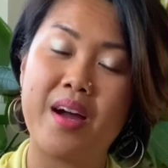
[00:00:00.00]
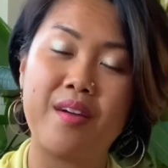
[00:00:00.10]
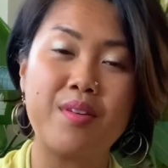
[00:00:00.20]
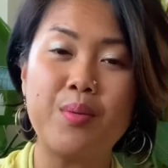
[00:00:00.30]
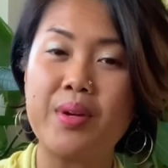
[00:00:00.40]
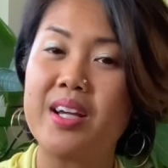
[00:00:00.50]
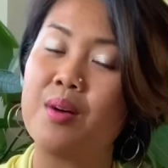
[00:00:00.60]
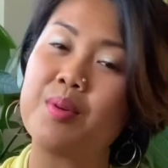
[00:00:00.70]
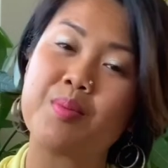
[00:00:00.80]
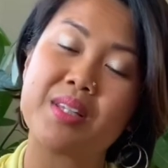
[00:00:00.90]
every week i'll
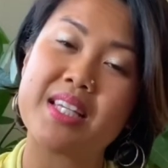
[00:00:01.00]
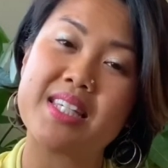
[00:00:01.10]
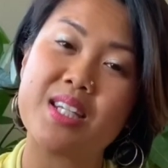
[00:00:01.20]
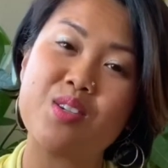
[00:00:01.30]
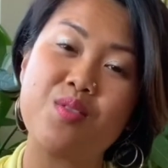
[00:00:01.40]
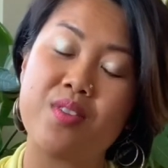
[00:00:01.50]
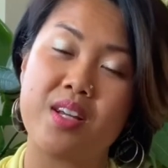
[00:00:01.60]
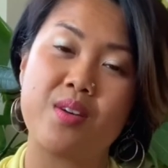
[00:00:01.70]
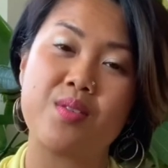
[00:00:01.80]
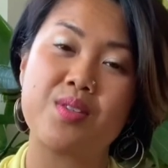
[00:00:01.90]
be releasing new
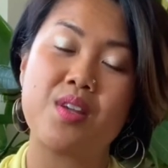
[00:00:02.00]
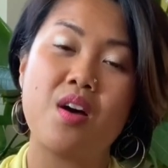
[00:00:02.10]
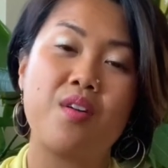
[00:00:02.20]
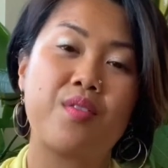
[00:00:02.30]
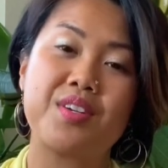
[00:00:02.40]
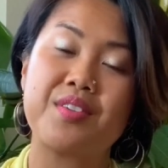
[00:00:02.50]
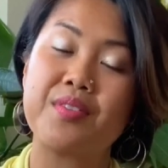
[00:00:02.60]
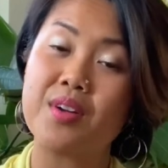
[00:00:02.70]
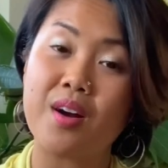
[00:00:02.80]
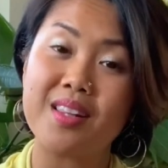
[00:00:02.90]
videos for
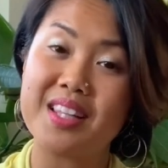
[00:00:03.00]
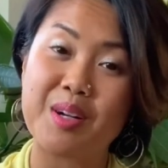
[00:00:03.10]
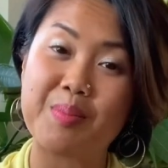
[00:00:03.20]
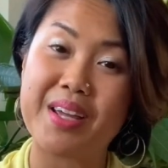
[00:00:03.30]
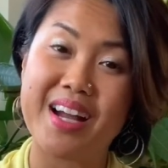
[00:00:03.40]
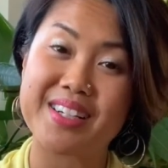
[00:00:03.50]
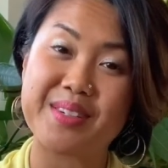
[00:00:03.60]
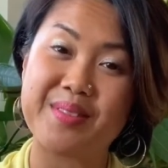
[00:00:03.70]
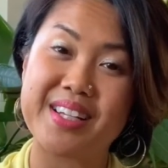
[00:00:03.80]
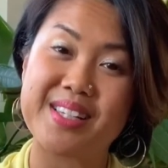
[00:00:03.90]
different art therapy
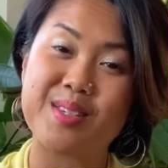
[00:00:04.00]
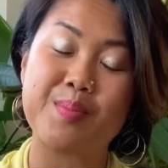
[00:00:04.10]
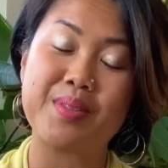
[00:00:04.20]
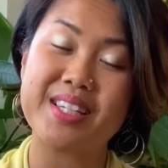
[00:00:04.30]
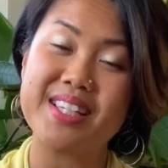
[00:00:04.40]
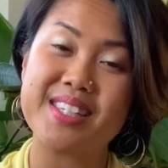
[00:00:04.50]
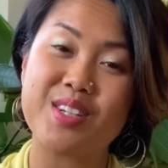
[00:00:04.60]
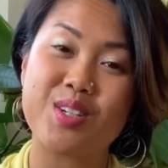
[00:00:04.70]
activities so please